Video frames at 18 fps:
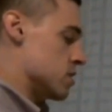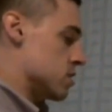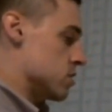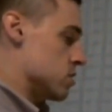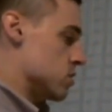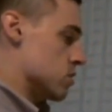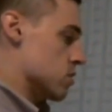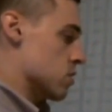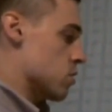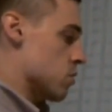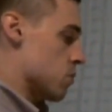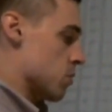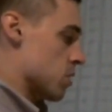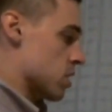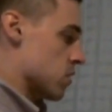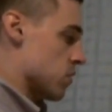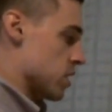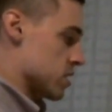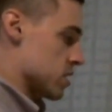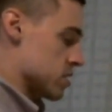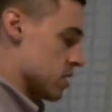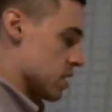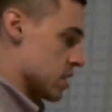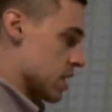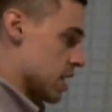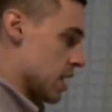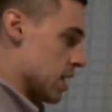to do your homework and things
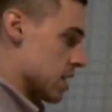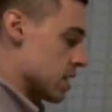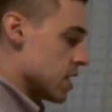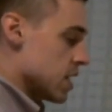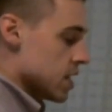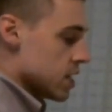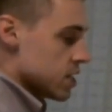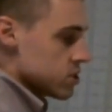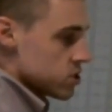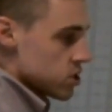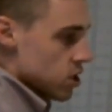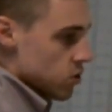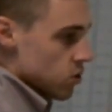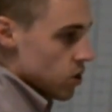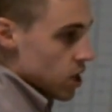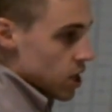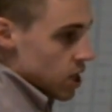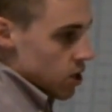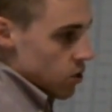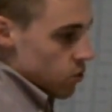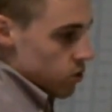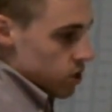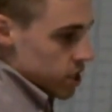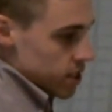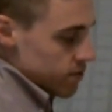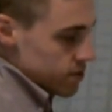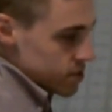like that. So we're
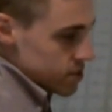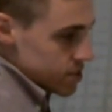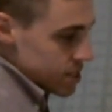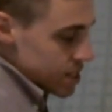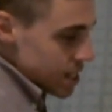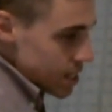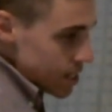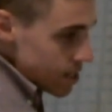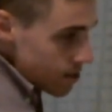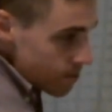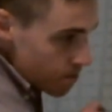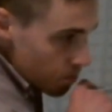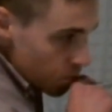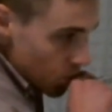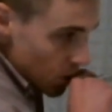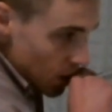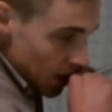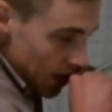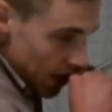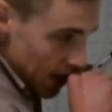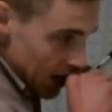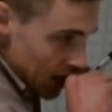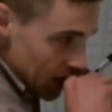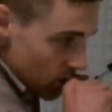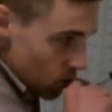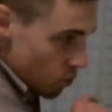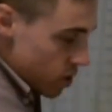given t,
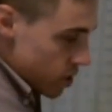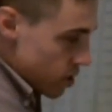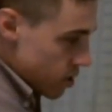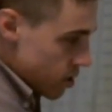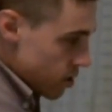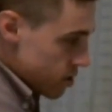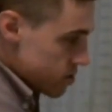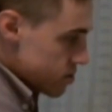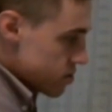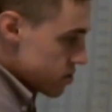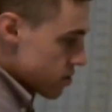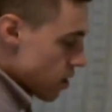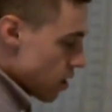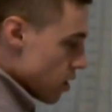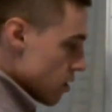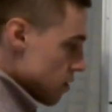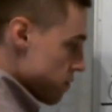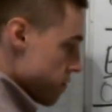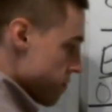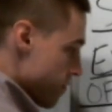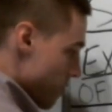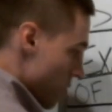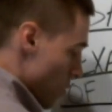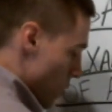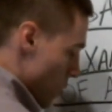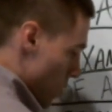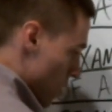and we're going to solve
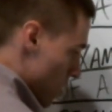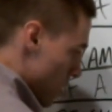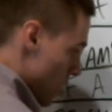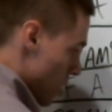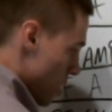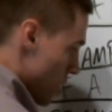for